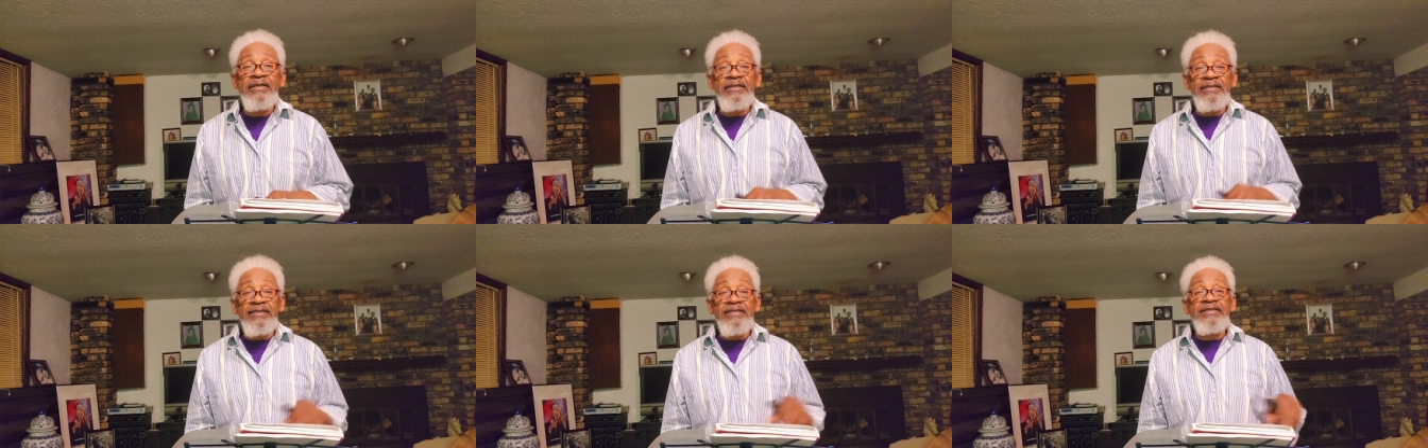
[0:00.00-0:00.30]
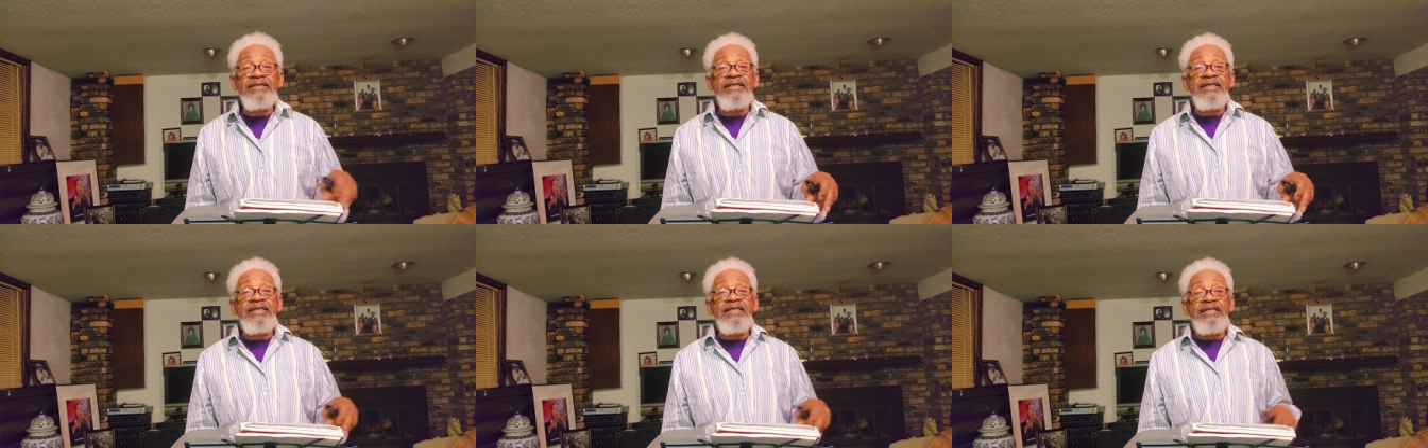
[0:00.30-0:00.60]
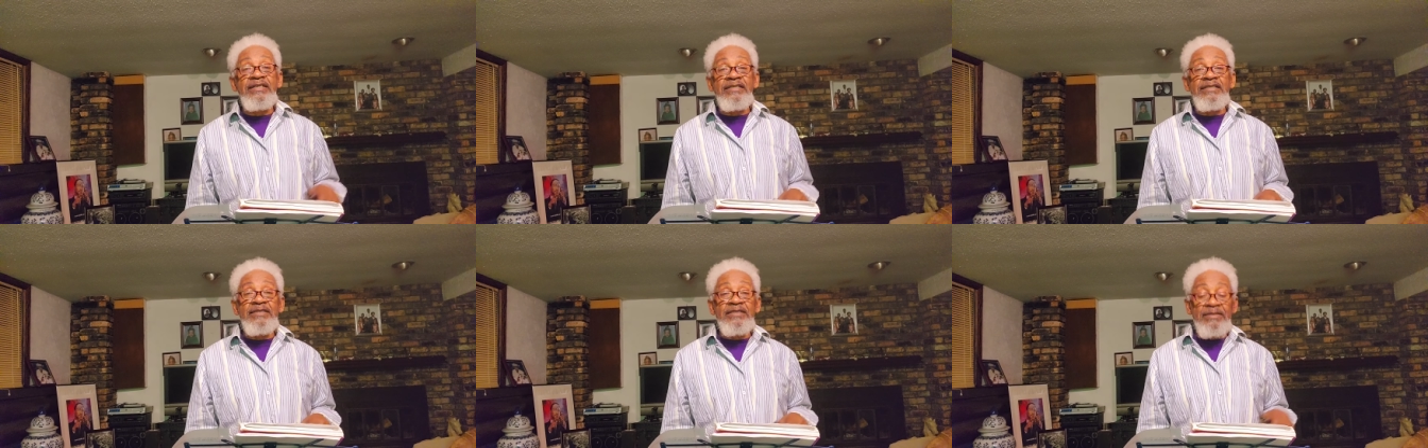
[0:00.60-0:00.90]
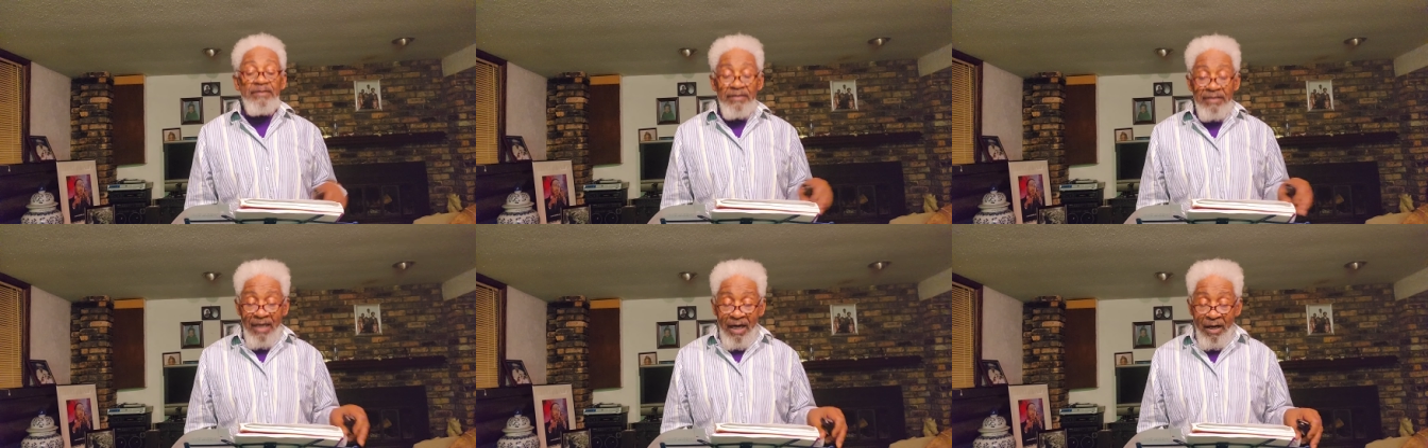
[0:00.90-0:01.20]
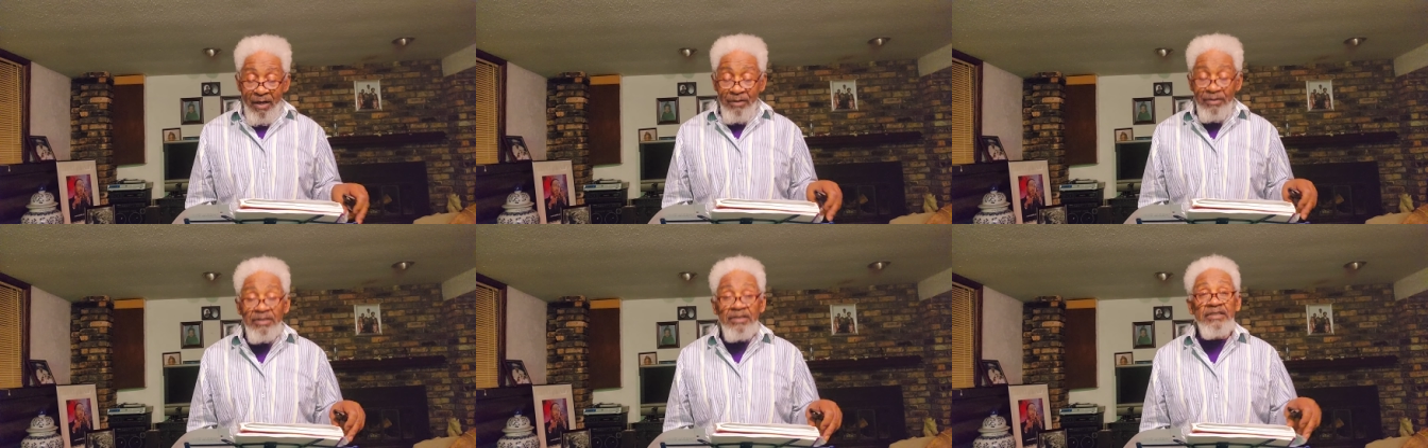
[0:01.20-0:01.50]
seeds,
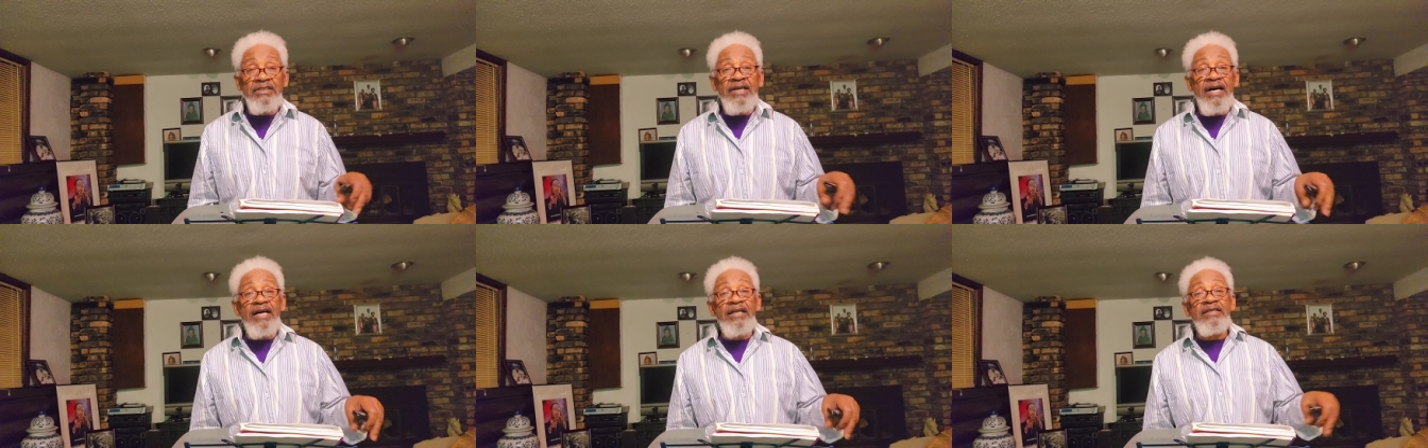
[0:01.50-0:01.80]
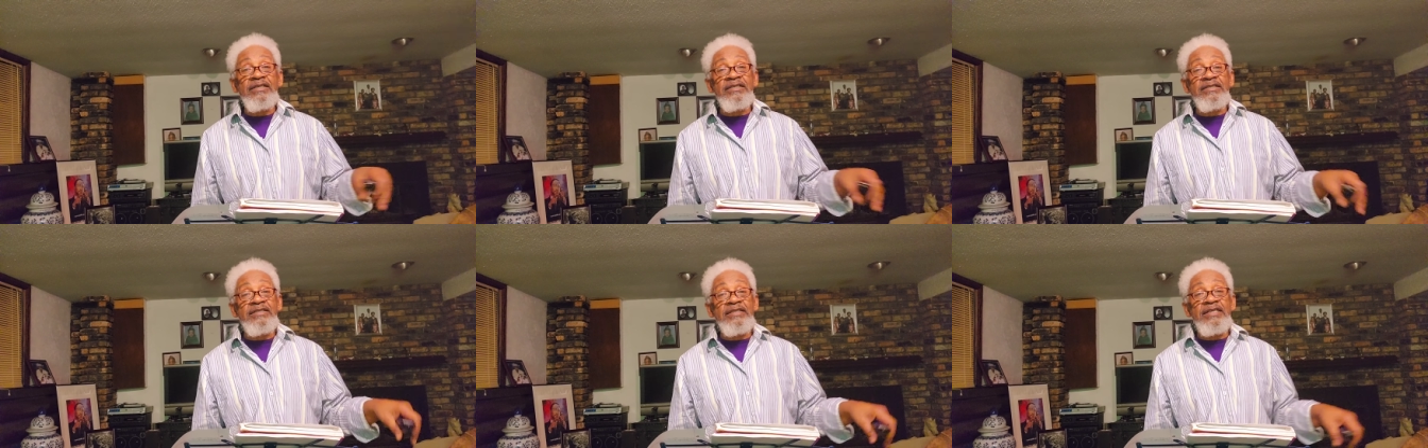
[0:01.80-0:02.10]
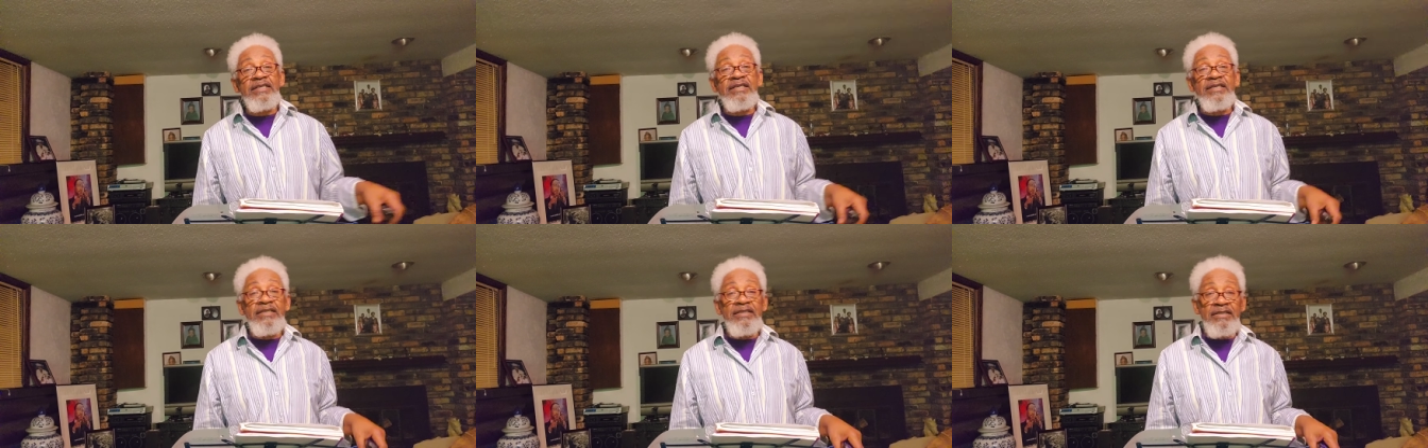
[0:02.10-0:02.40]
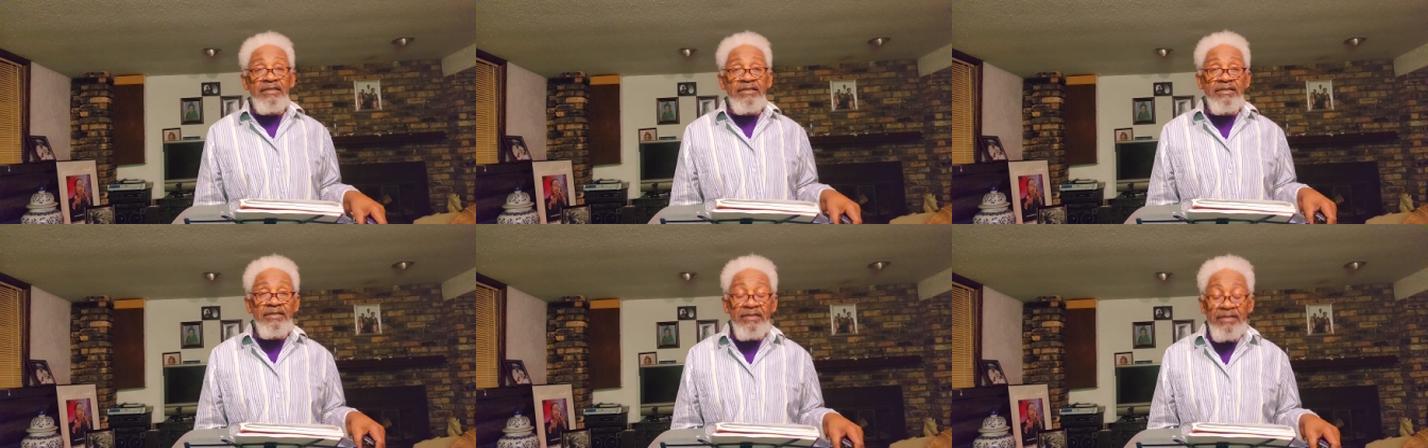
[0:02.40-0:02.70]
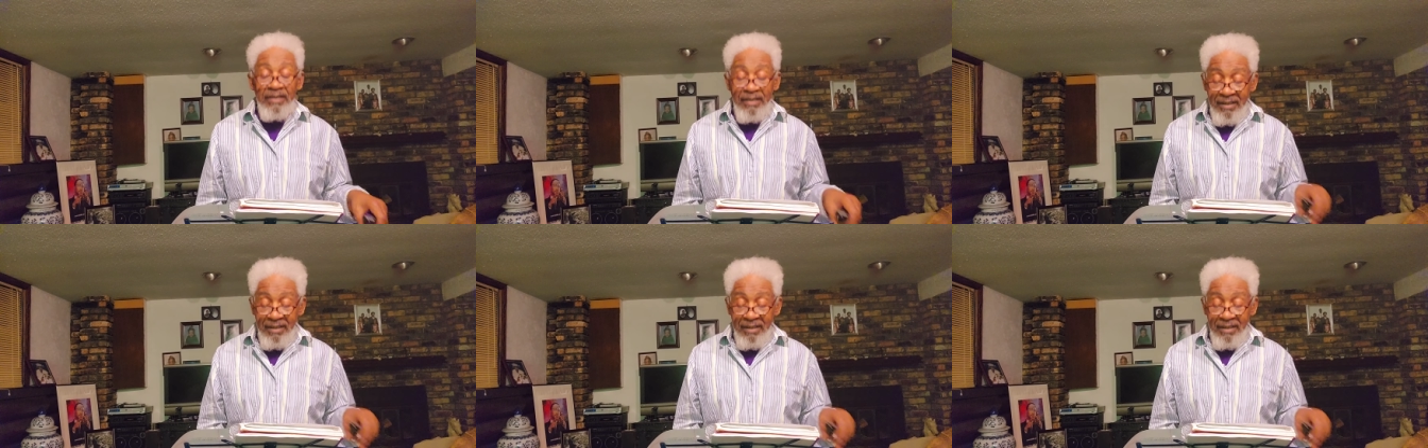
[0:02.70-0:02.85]
$1,000 seeds,